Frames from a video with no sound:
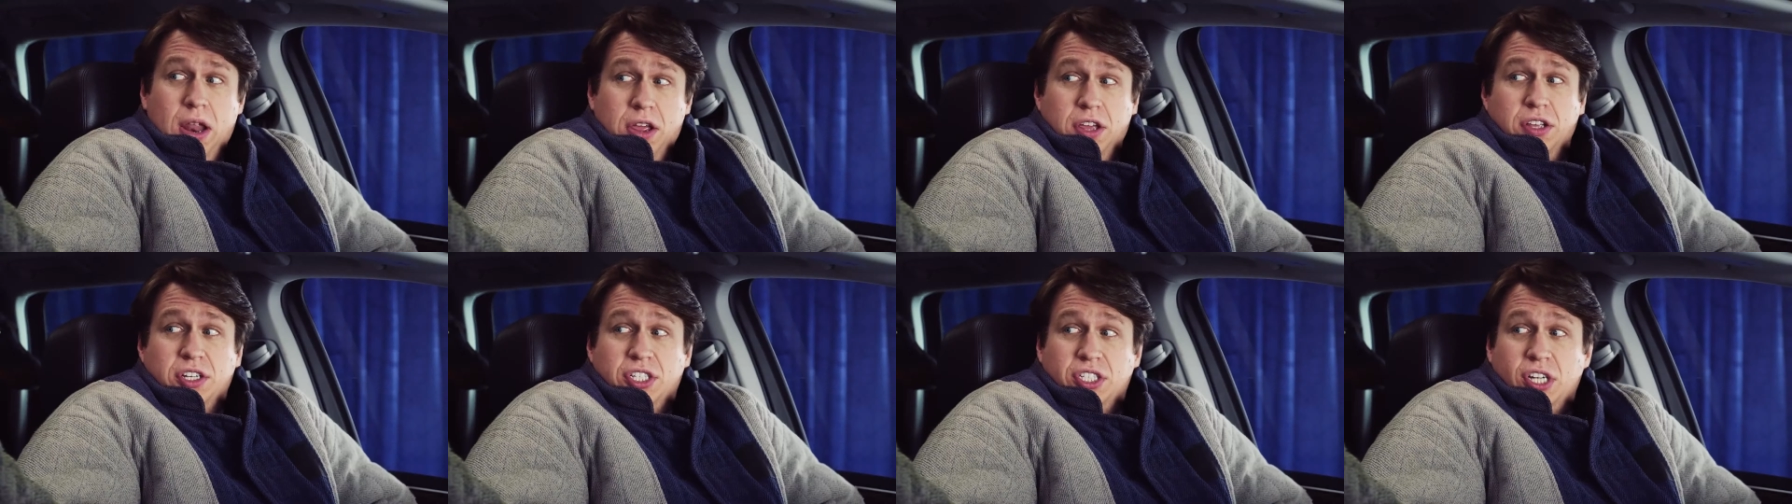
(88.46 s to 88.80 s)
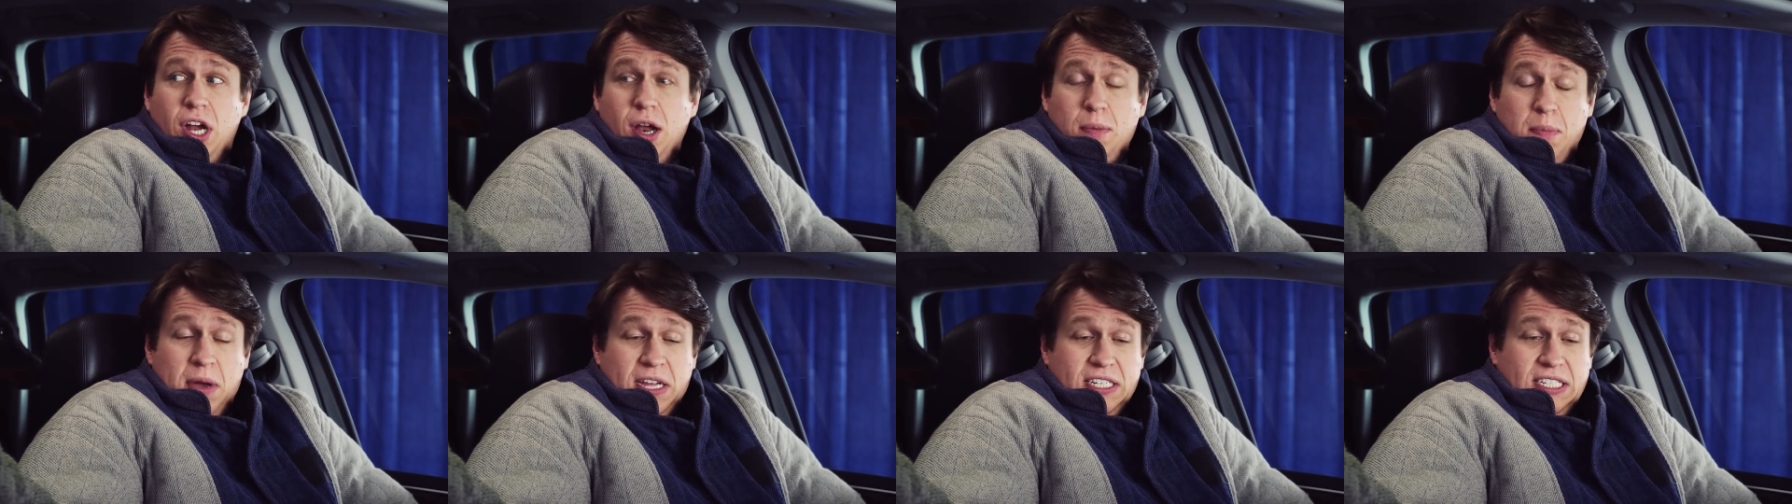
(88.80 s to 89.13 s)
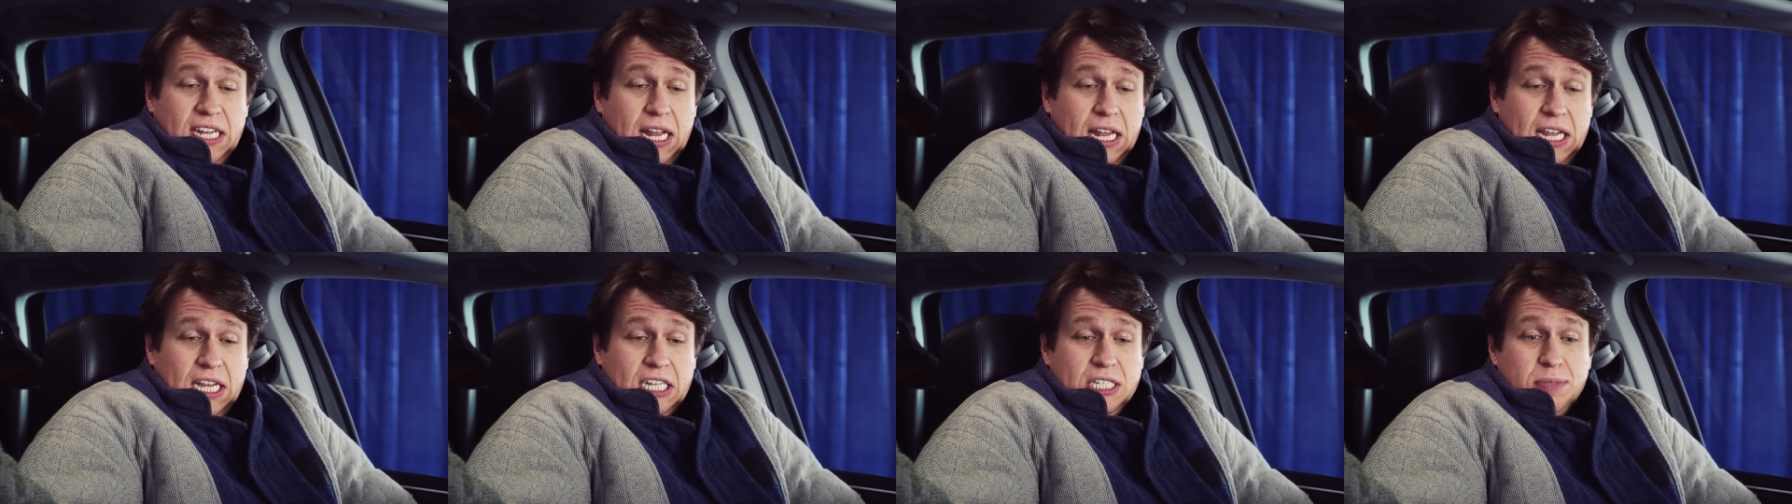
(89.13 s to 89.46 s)
don't you start by
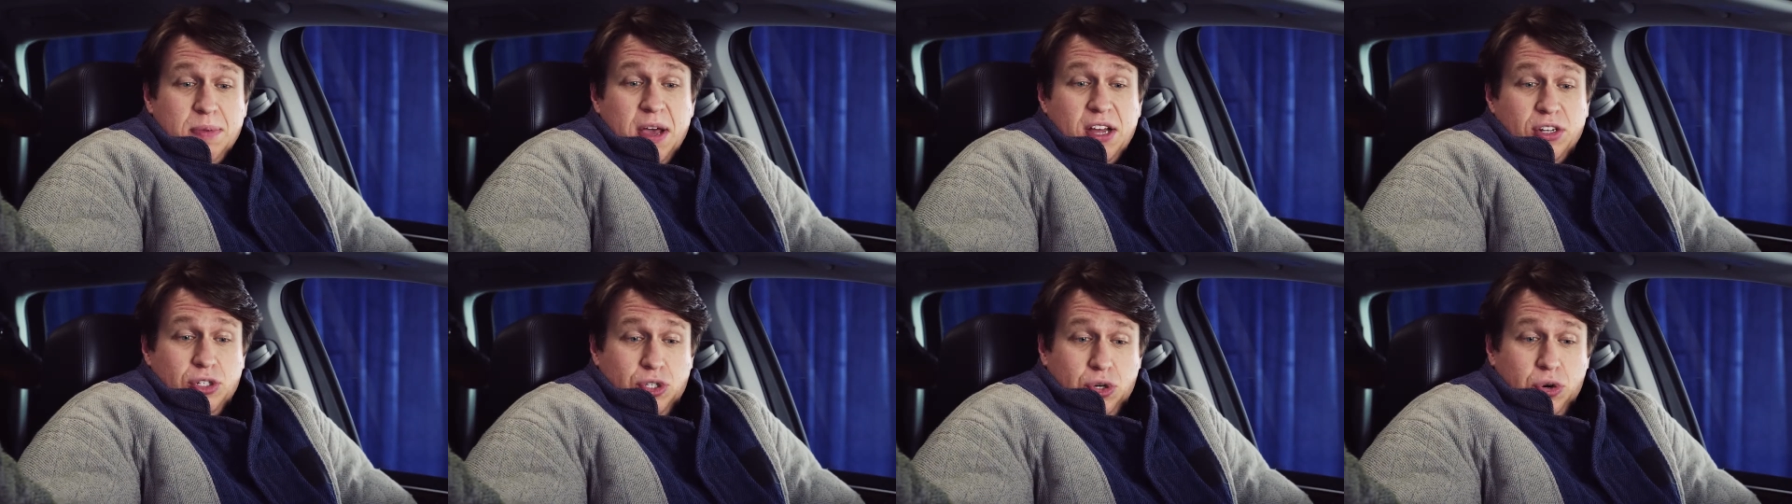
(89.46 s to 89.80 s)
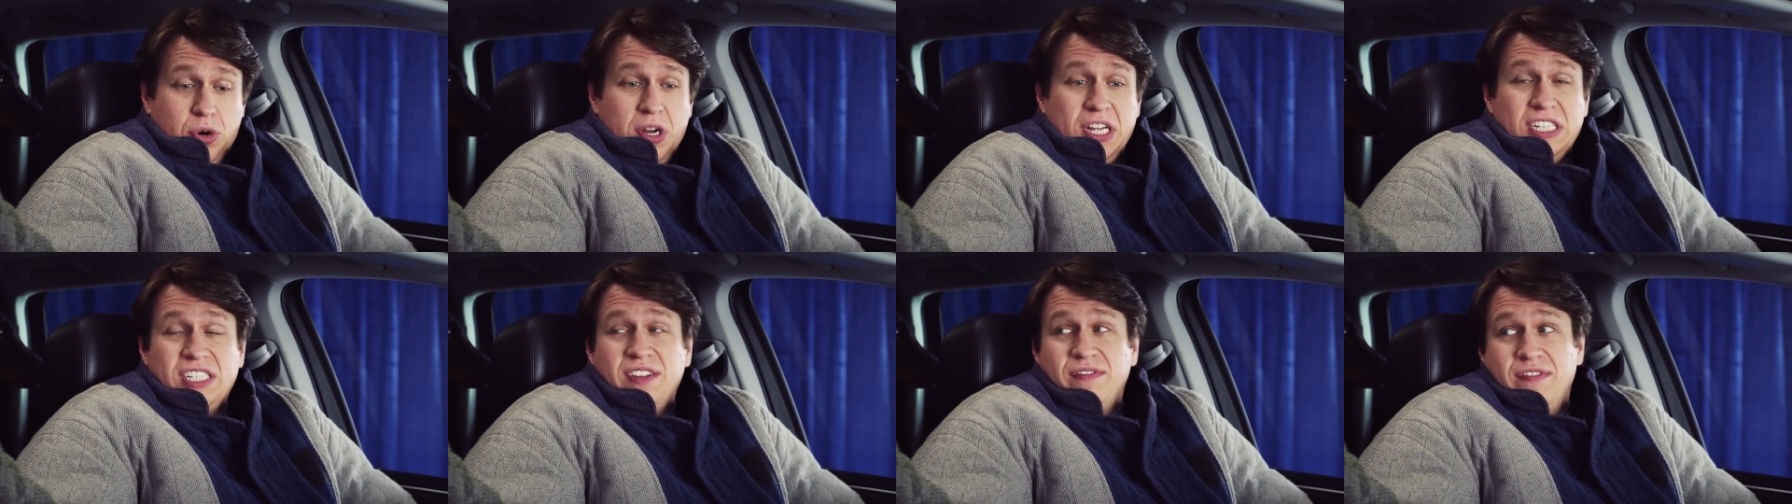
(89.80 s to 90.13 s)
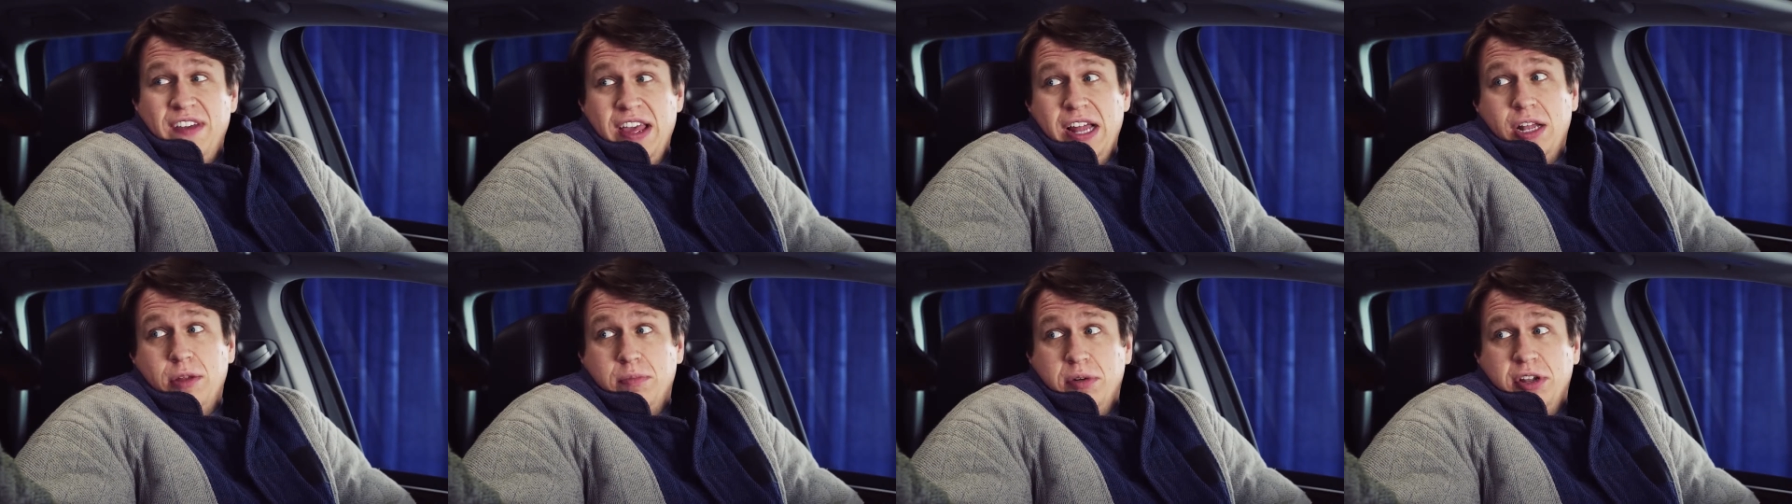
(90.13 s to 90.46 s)
telling us about Touareg's
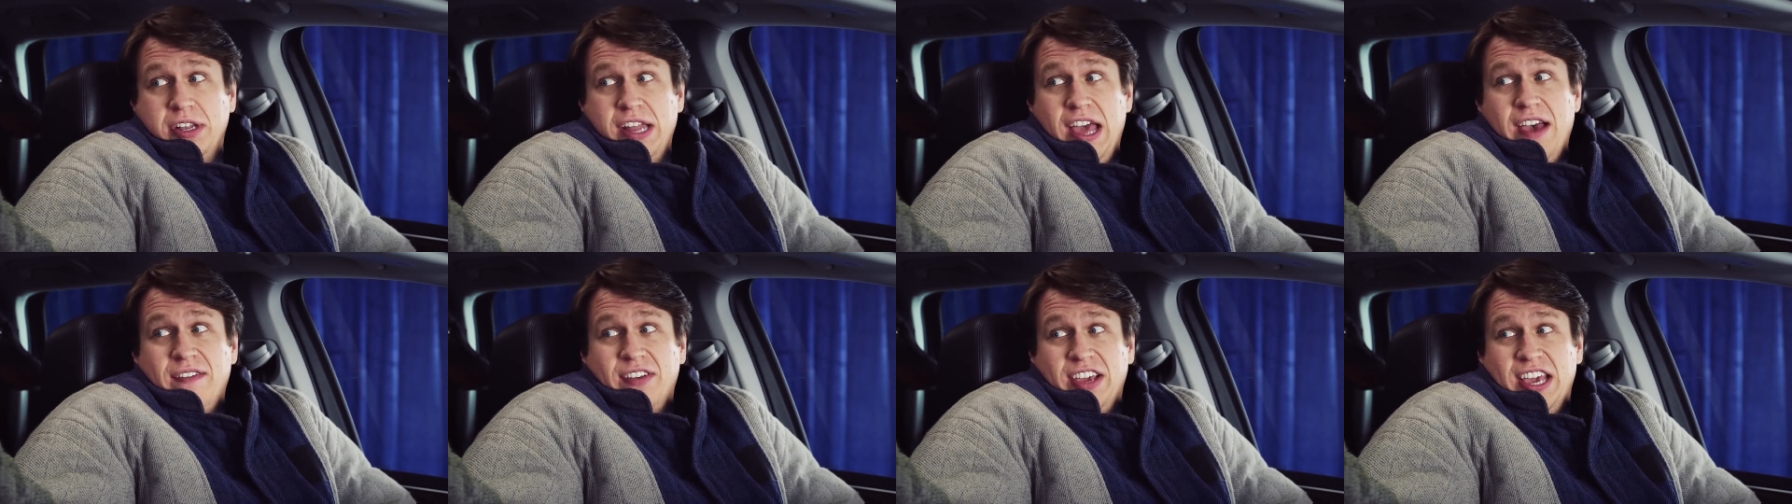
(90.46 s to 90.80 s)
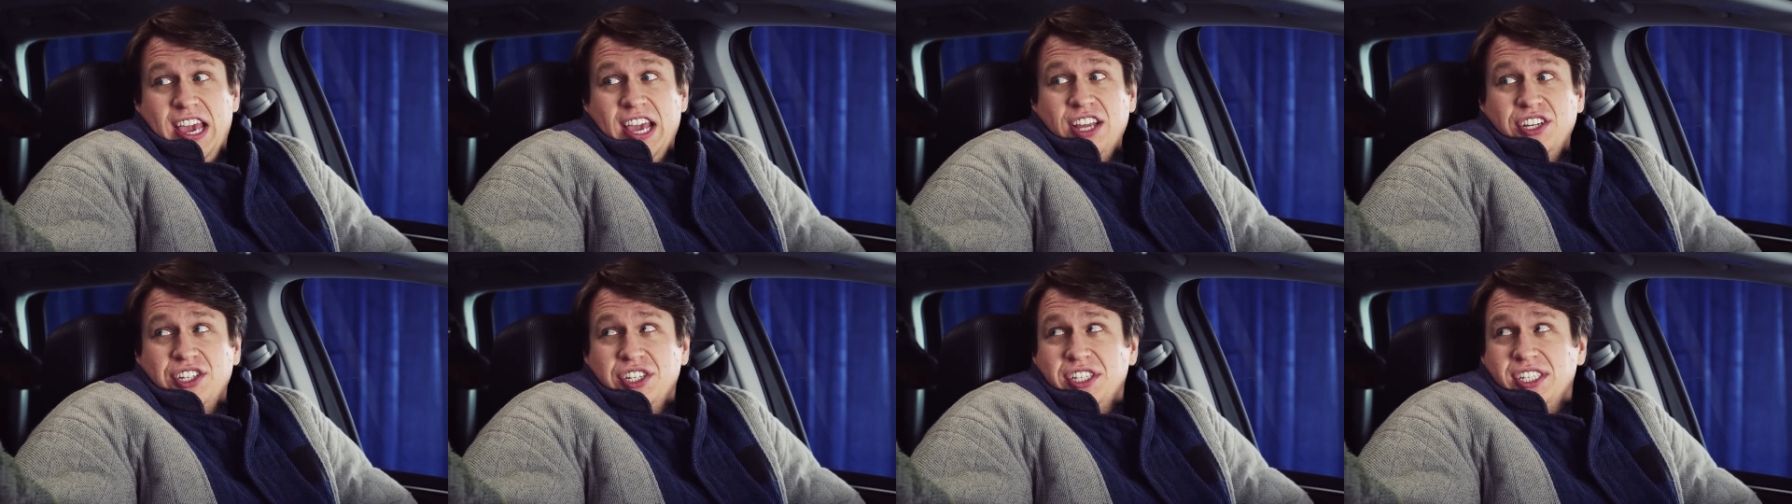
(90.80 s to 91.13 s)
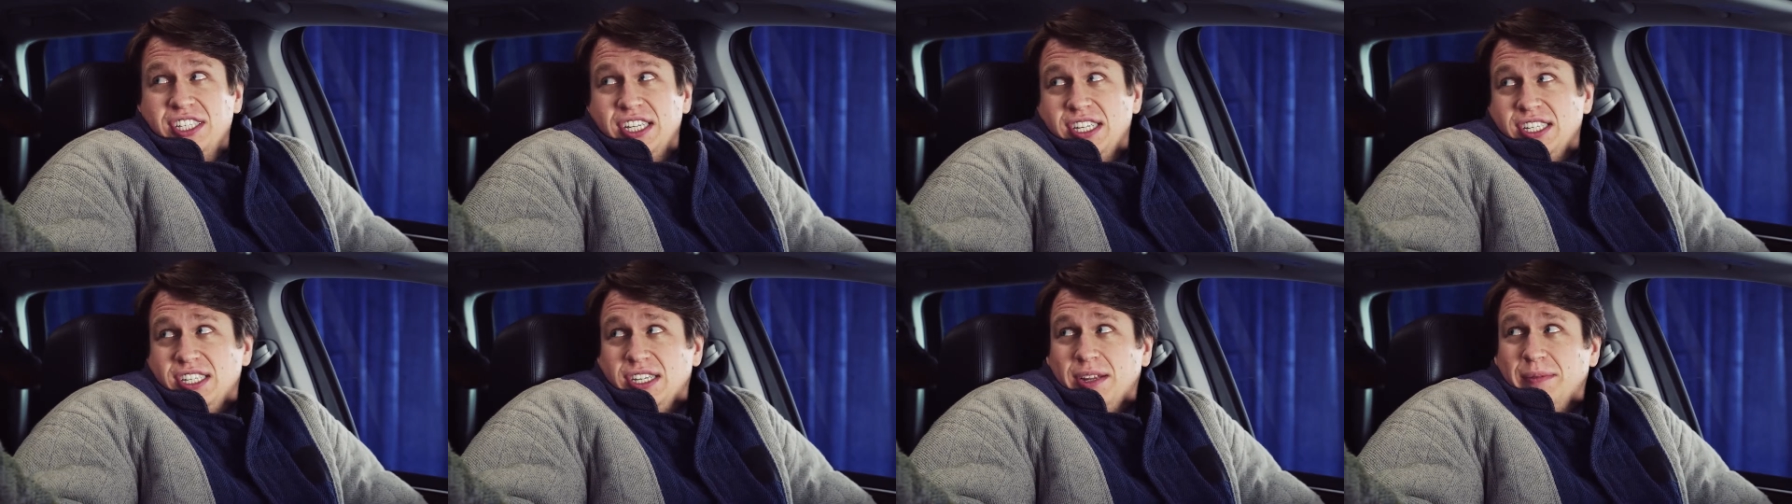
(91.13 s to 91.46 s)
available
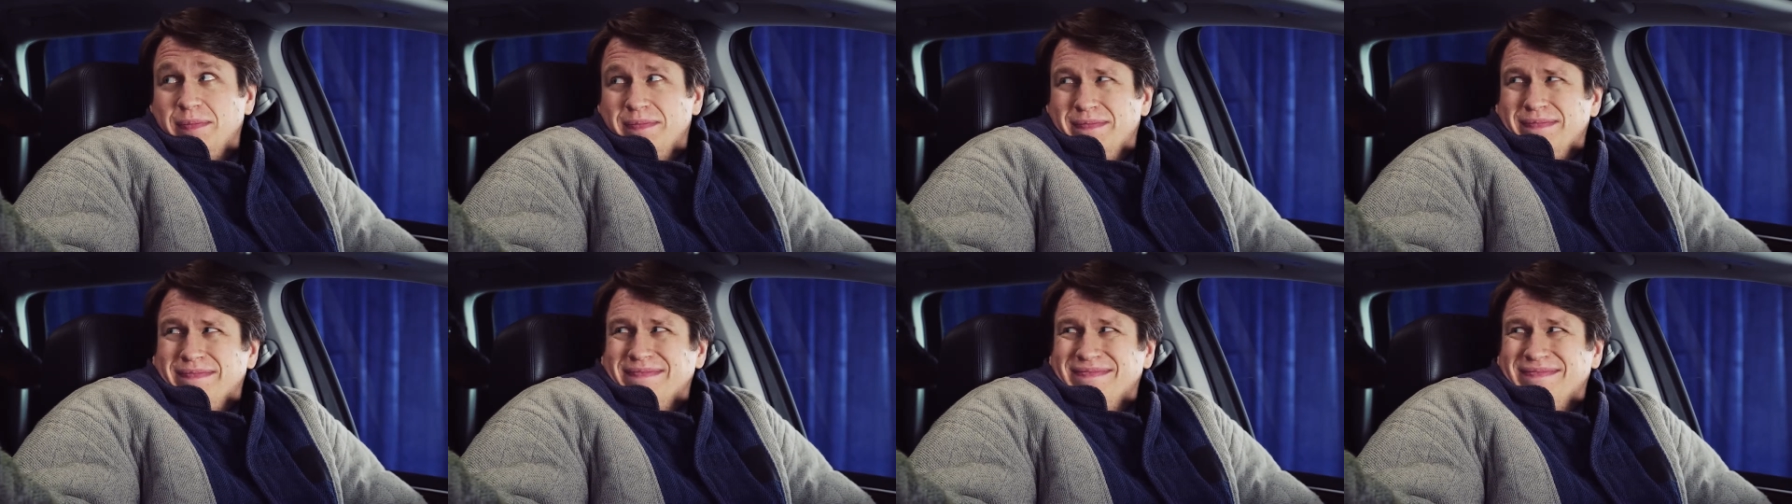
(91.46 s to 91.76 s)
navigation system?